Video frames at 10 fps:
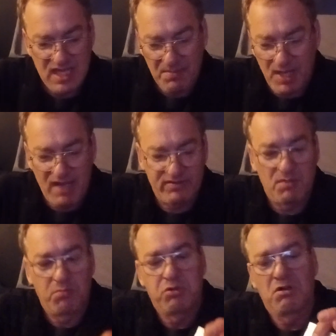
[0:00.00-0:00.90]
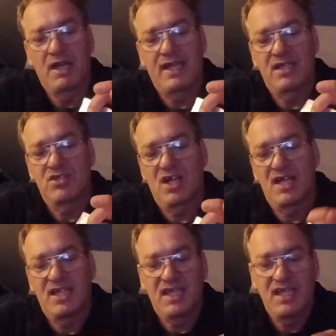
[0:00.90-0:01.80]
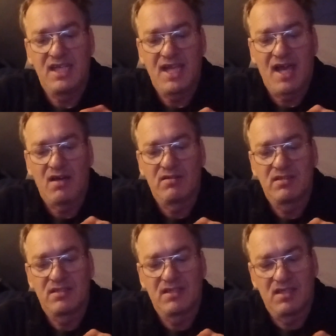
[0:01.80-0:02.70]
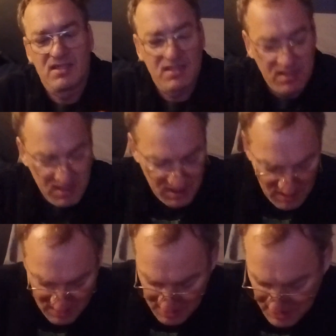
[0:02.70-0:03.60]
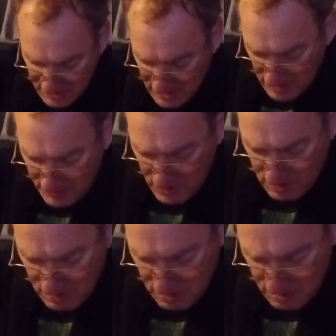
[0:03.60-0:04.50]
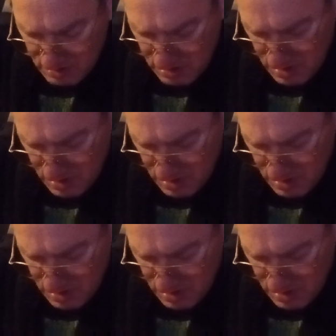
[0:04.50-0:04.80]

might have to break it trying to get it out. See, come on,